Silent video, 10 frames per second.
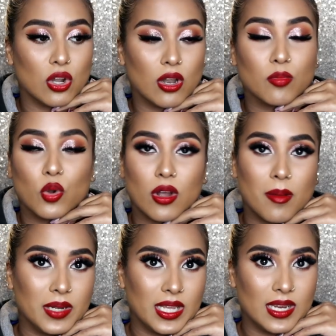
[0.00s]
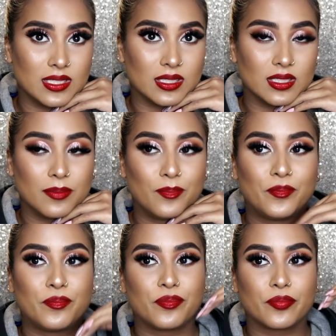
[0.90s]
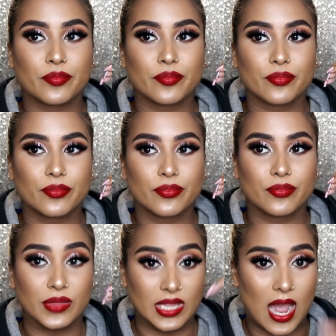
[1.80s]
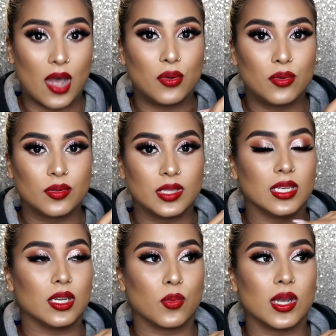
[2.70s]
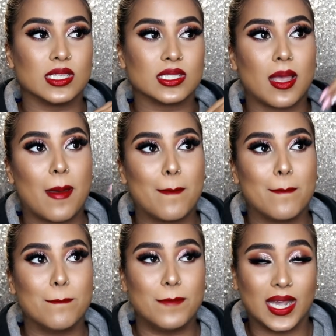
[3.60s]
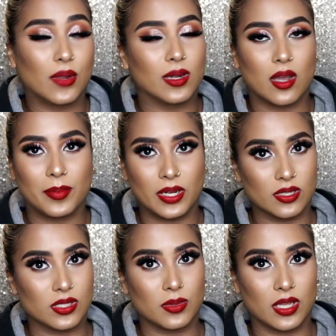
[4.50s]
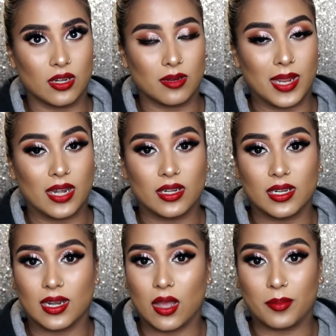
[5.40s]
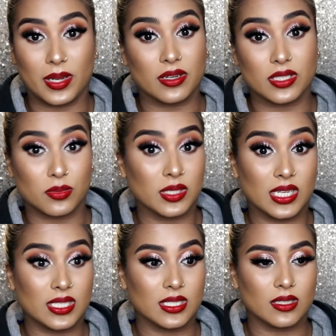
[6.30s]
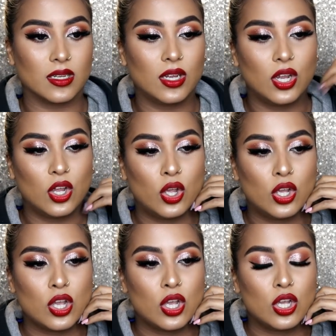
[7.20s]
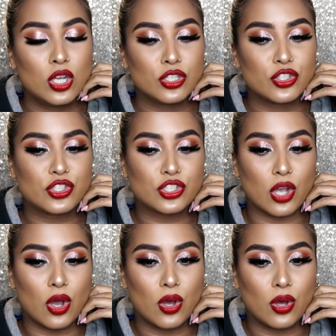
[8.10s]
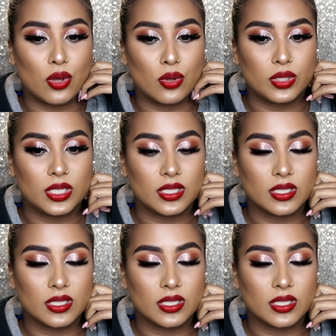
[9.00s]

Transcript: a lot more complicated now than it was back when our parents were getting married and our parents were dating. So